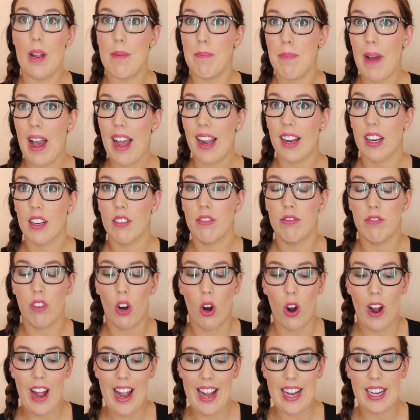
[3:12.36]
I'm back
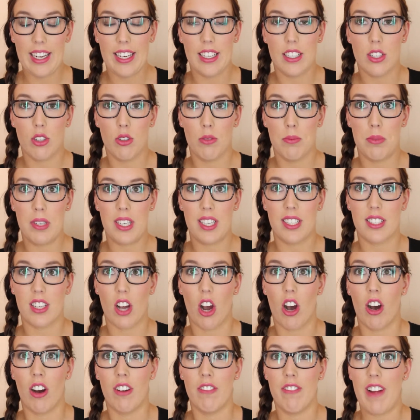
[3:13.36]
for a little bit
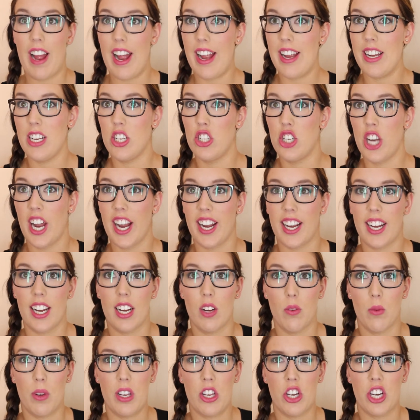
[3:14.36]
of a
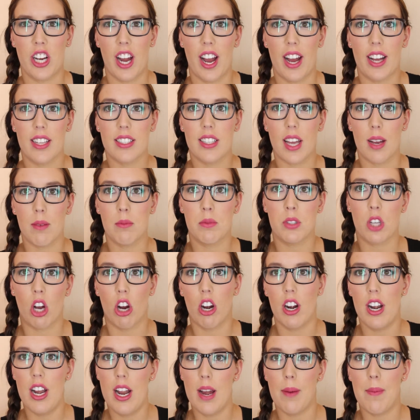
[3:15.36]
check-in with you guys. I'm
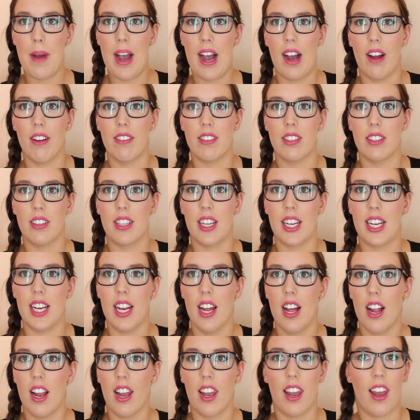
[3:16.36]
sorry about
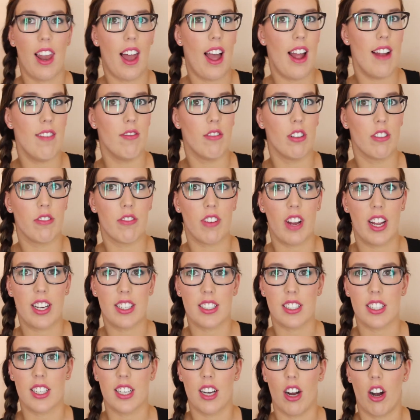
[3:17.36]
the light
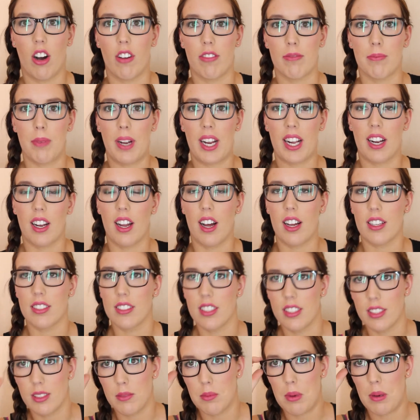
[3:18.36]
reflecting off my
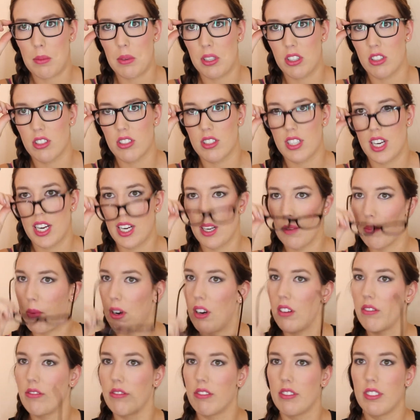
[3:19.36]
glasses. Maybe I'll just take them
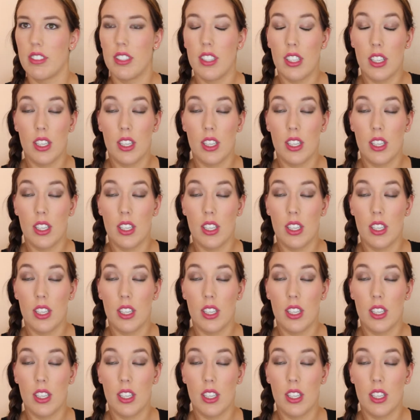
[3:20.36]
off.